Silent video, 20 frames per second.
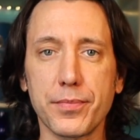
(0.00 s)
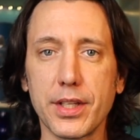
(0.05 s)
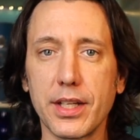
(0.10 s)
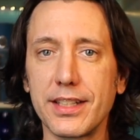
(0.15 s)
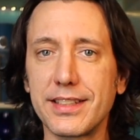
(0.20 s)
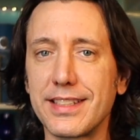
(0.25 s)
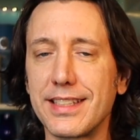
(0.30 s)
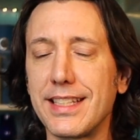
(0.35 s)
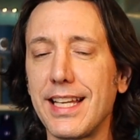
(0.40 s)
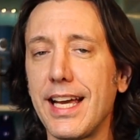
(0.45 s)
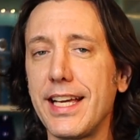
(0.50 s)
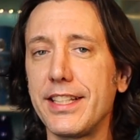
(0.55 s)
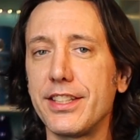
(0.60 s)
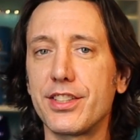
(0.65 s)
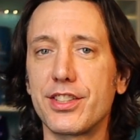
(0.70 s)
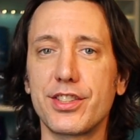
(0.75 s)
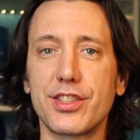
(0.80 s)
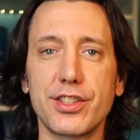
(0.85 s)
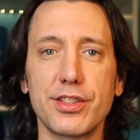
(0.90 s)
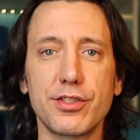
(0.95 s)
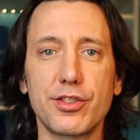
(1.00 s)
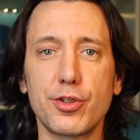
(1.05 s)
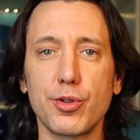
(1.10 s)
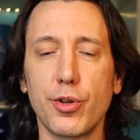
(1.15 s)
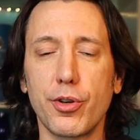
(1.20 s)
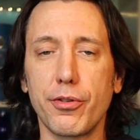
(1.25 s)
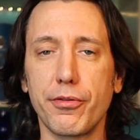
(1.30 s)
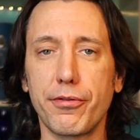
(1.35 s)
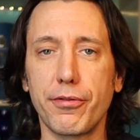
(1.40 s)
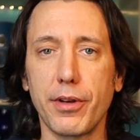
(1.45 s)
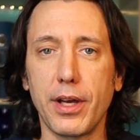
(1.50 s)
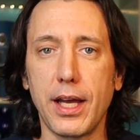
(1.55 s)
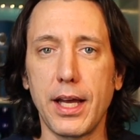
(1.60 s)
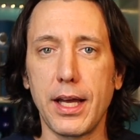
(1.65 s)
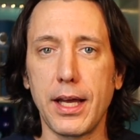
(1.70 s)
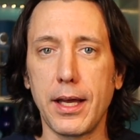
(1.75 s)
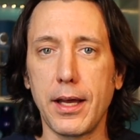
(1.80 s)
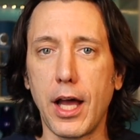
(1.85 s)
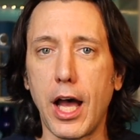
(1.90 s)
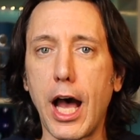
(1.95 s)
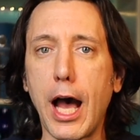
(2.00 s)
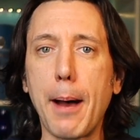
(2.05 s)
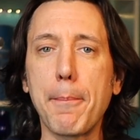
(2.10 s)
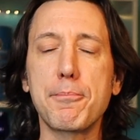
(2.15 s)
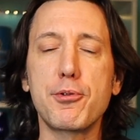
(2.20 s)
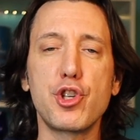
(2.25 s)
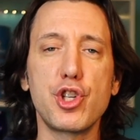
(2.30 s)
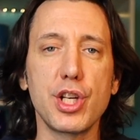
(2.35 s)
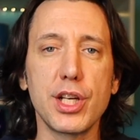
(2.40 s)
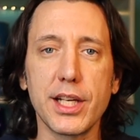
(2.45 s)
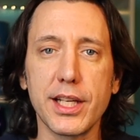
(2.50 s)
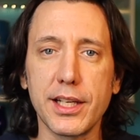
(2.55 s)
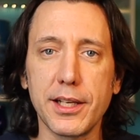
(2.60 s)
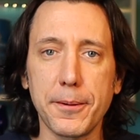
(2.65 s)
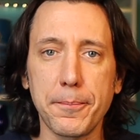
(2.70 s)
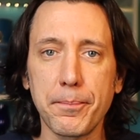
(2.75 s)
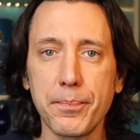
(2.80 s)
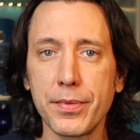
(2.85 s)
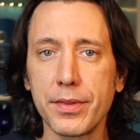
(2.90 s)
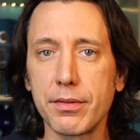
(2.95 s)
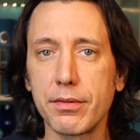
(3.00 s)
That's a nice sort of option